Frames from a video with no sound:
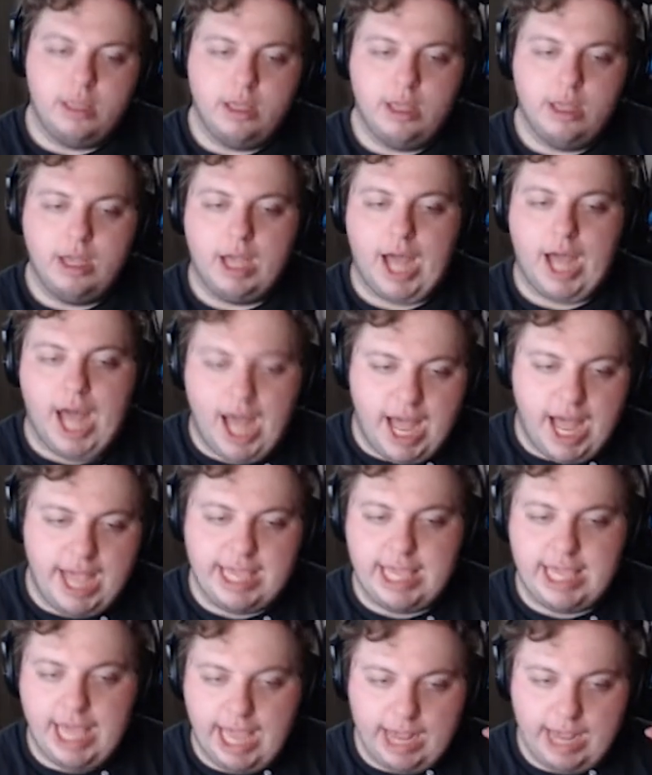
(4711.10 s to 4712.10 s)
I
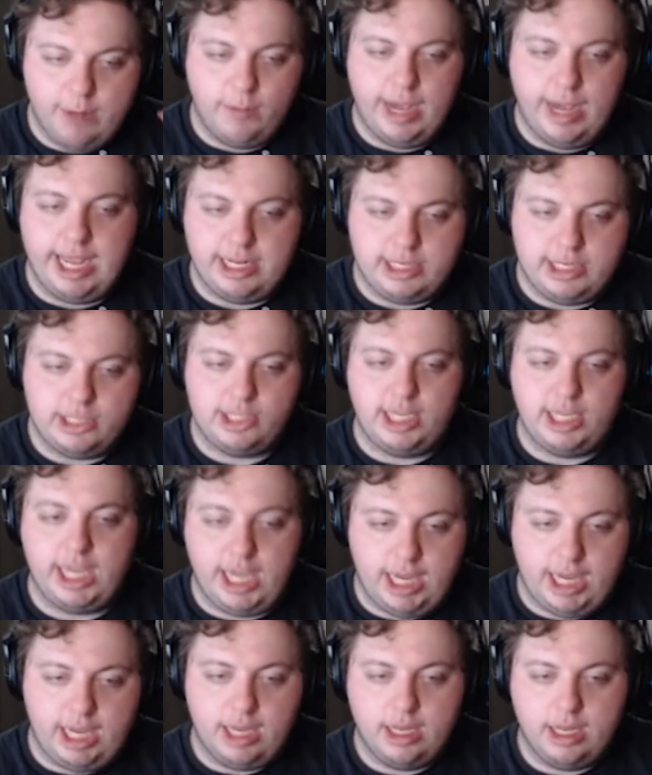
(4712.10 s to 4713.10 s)
can't wait to
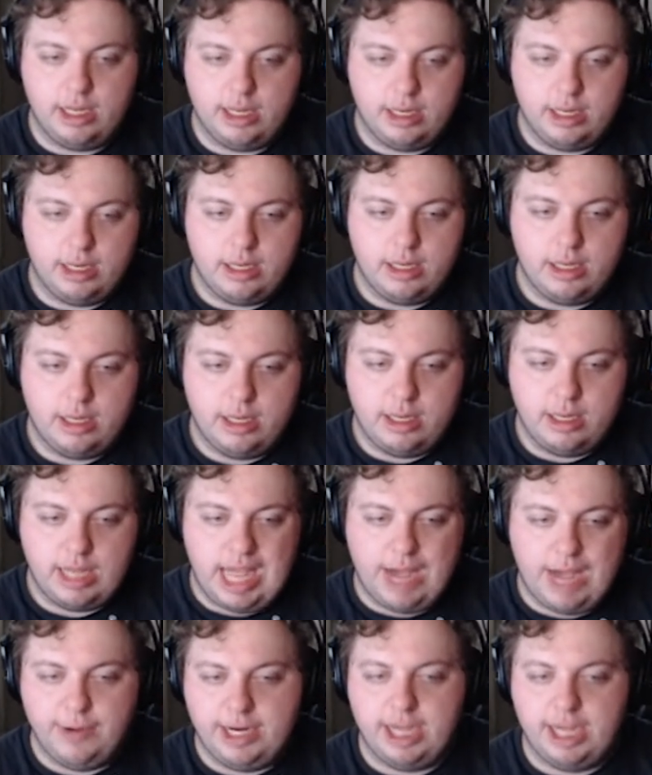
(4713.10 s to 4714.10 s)
see
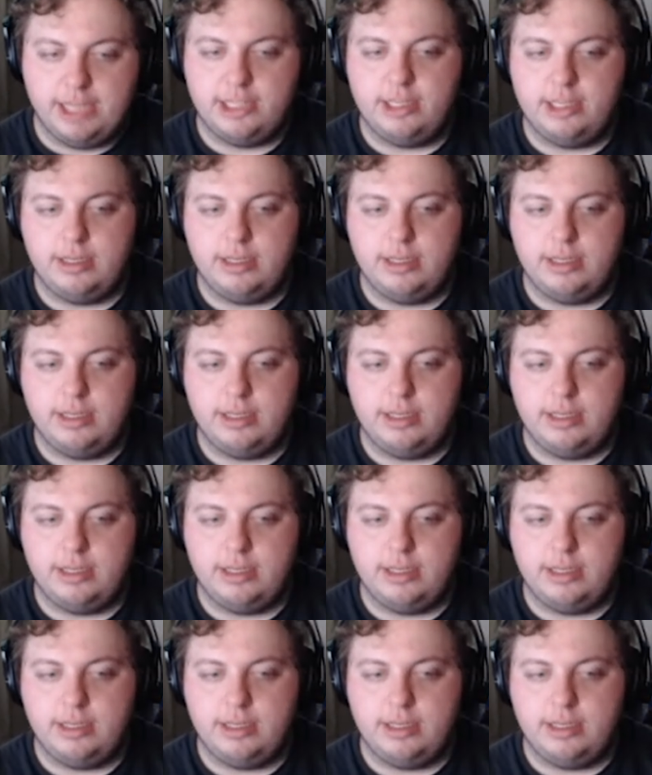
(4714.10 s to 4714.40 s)
how he does.